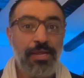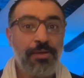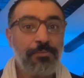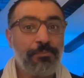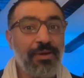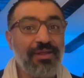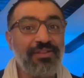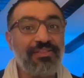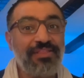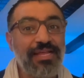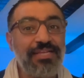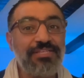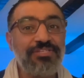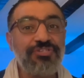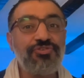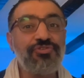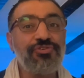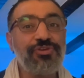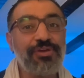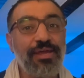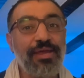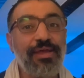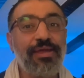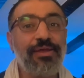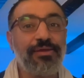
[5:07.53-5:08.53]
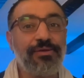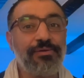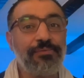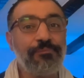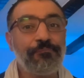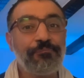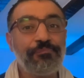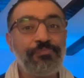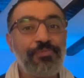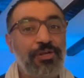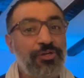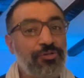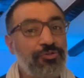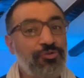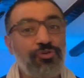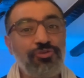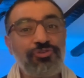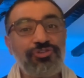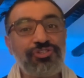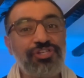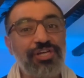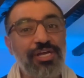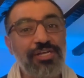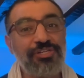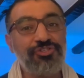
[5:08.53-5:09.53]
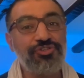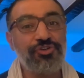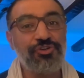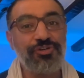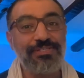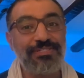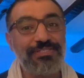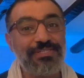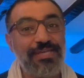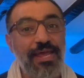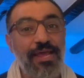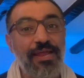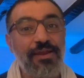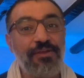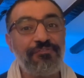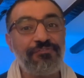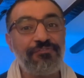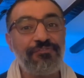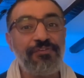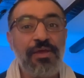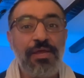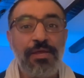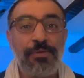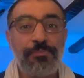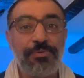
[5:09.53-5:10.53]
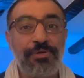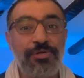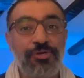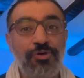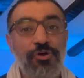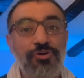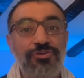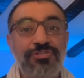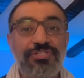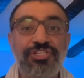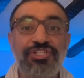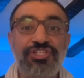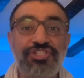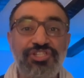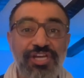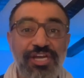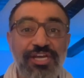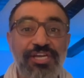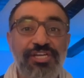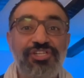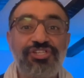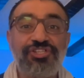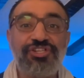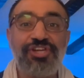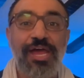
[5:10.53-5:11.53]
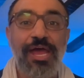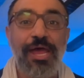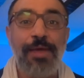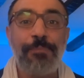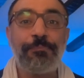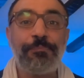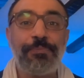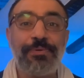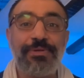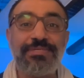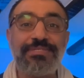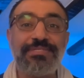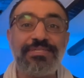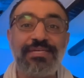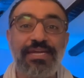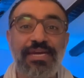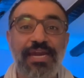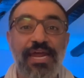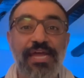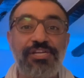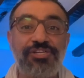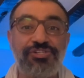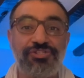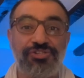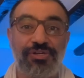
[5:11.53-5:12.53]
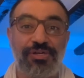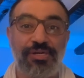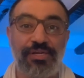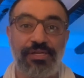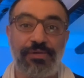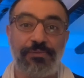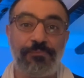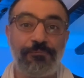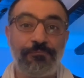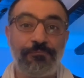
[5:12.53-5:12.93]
But that's okay. Don't judge yourself because change happens gradually.